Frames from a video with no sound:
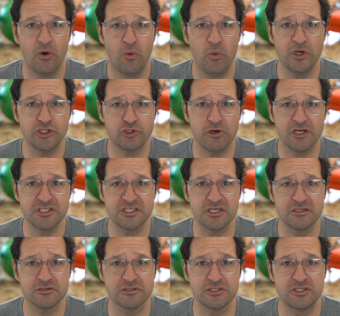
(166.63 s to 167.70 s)
What trust
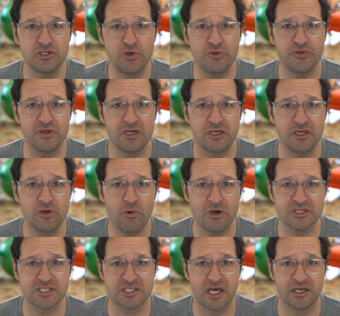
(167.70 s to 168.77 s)
signals do you think you are
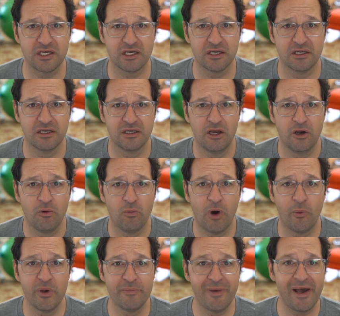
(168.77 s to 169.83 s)
sending?
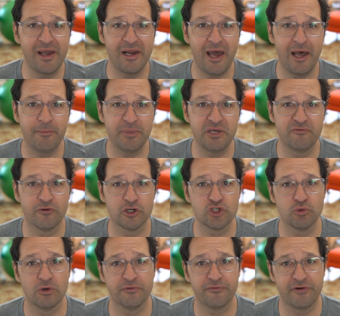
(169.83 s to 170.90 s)
While we may not be
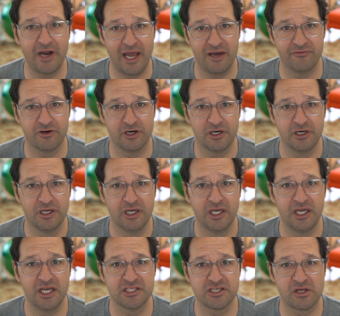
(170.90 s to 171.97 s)
virtual forever,
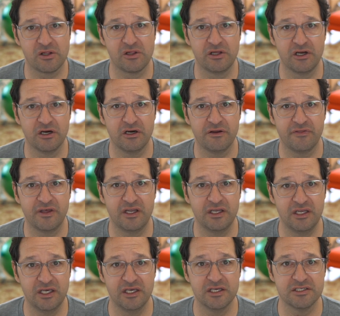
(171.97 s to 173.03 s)
it's clear that
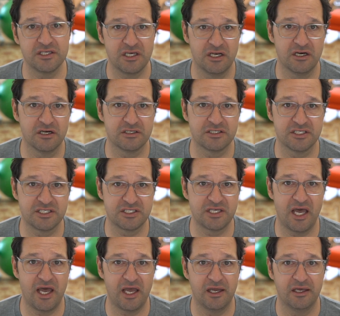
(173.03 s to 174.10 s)
it is here to
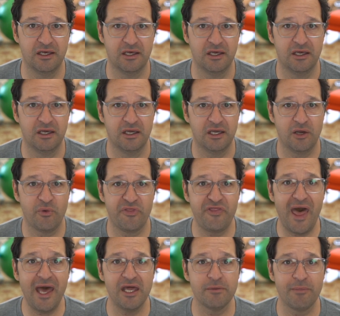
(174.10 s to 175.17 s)
stay. And with
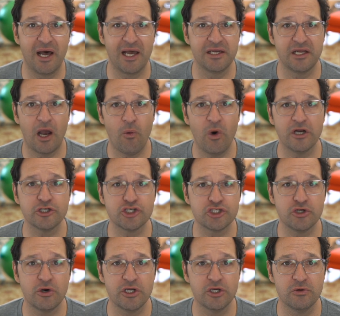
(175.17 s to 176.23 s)
that in mind, I want to
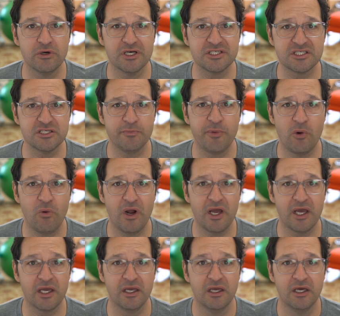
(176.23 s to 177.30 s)
show you a simple
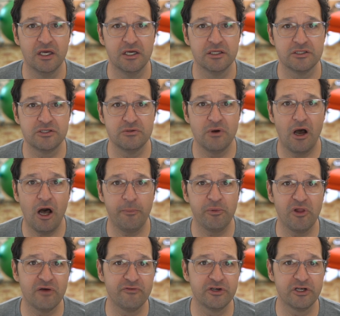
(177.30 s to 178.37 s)
way to
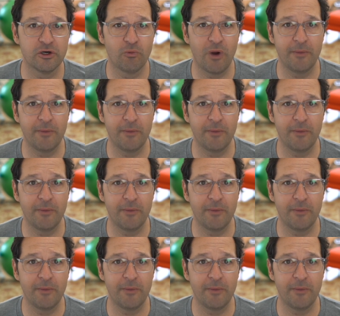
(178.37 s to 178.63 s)
uplevel your